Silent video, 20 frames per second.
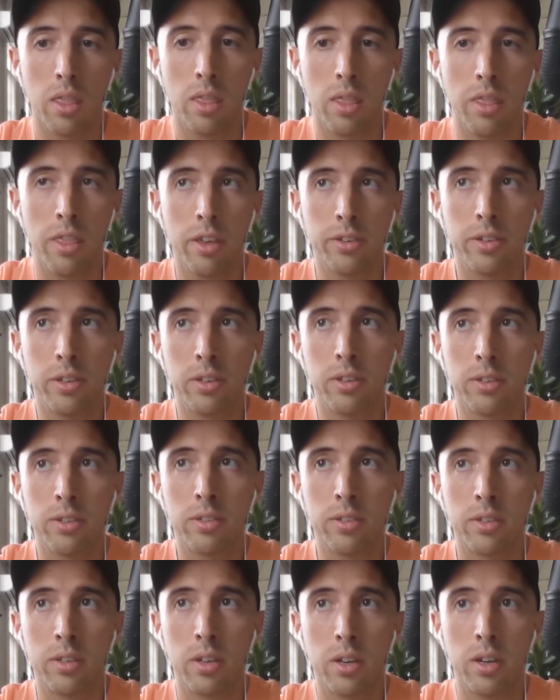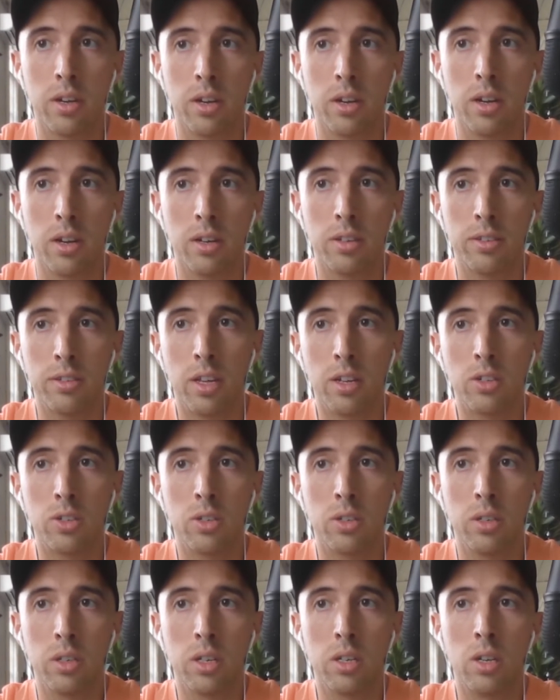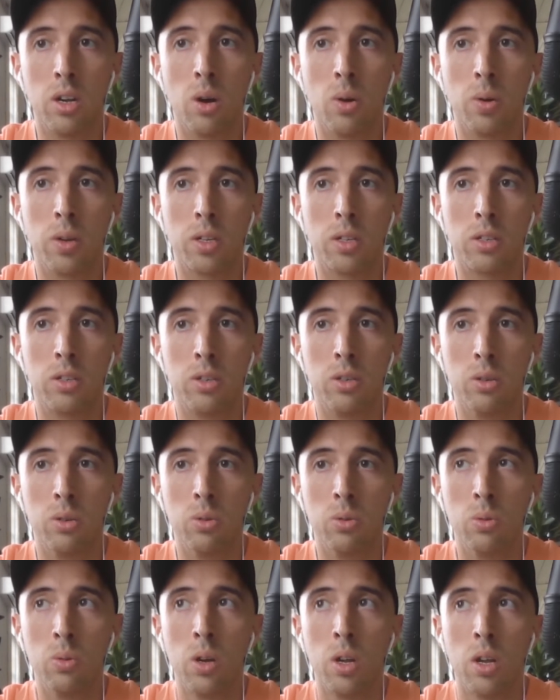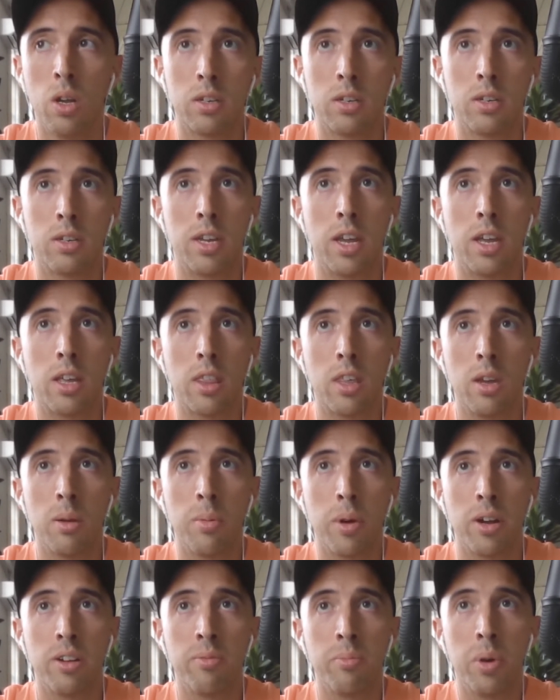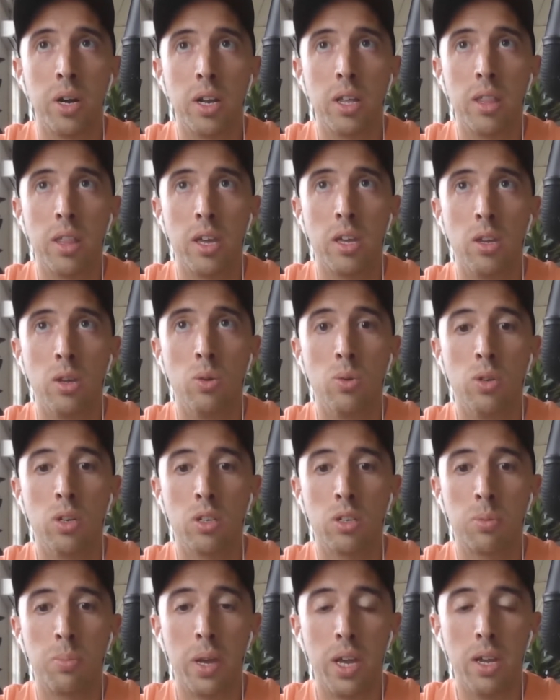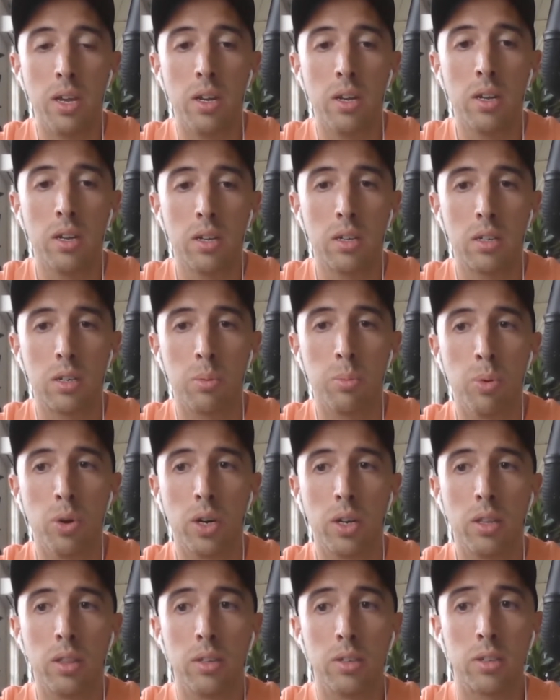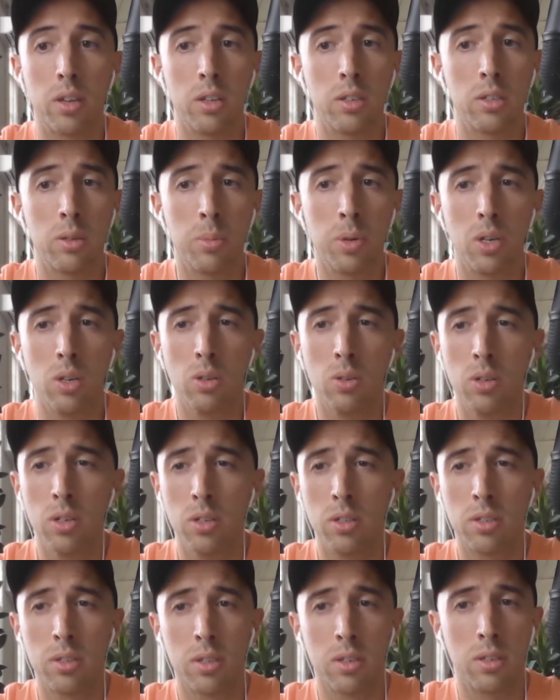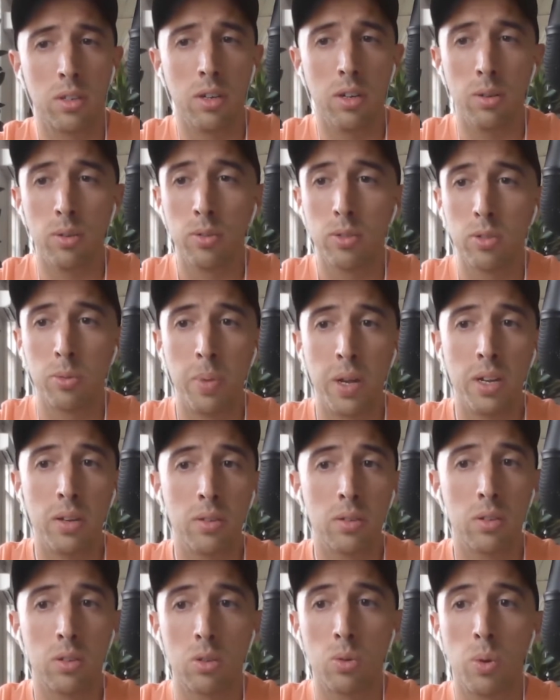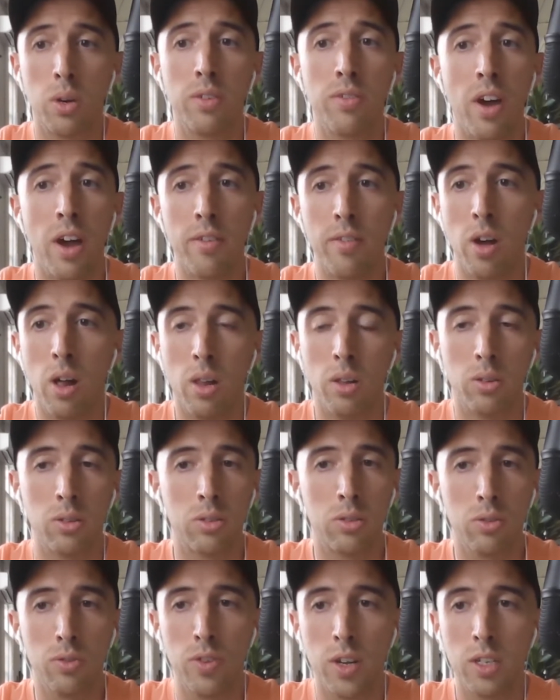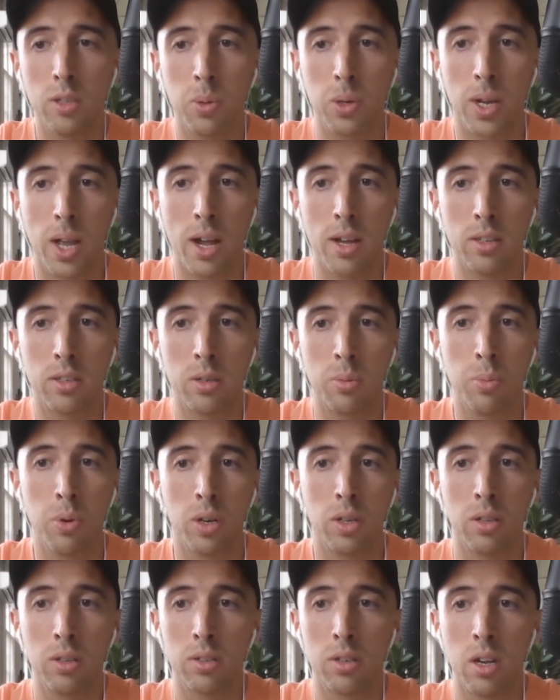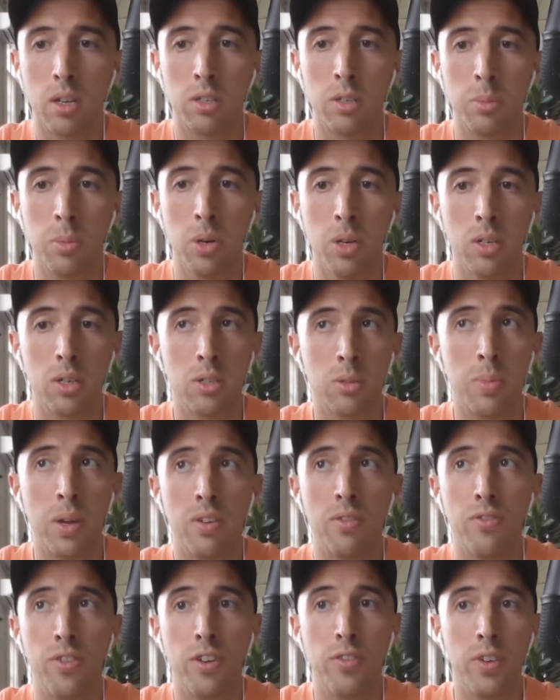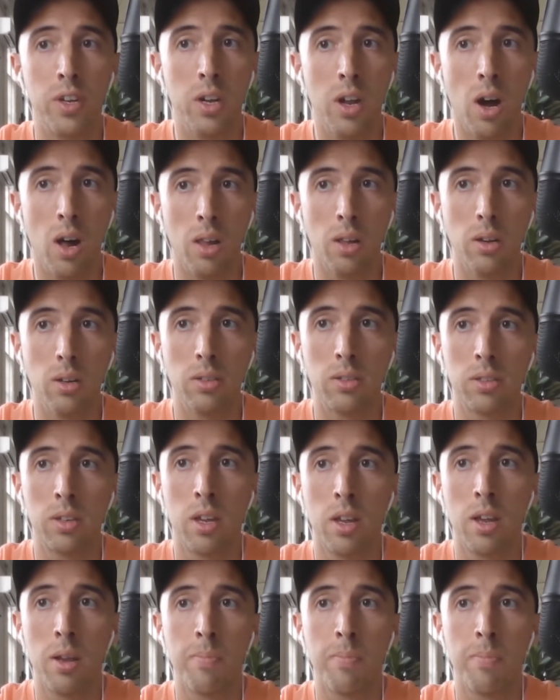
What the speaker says: This is essentially going to take the amount of money that you just paid to bring in this customer. You just, spent $25 through Facebook ads to bring this customer in to spend $50.